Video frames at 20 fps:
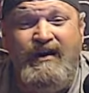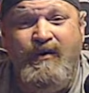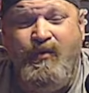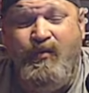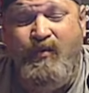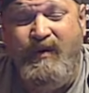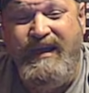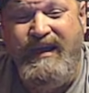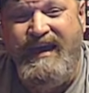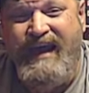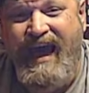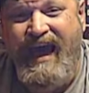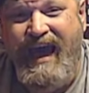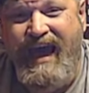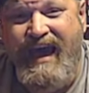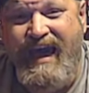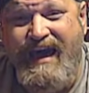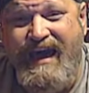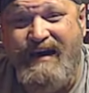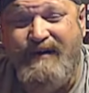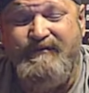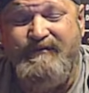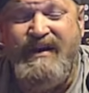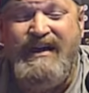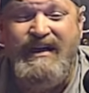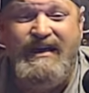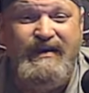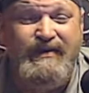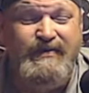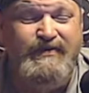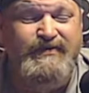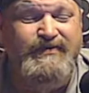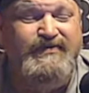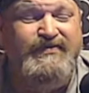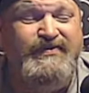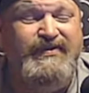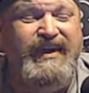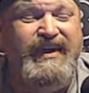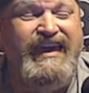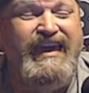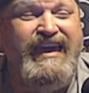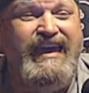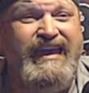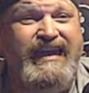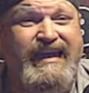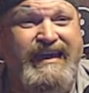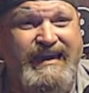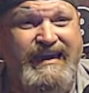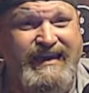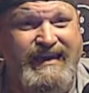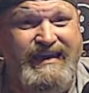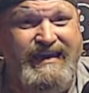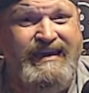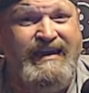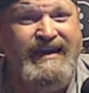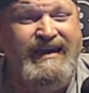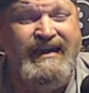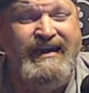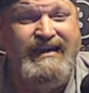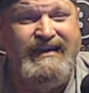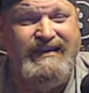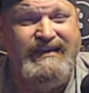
We have the,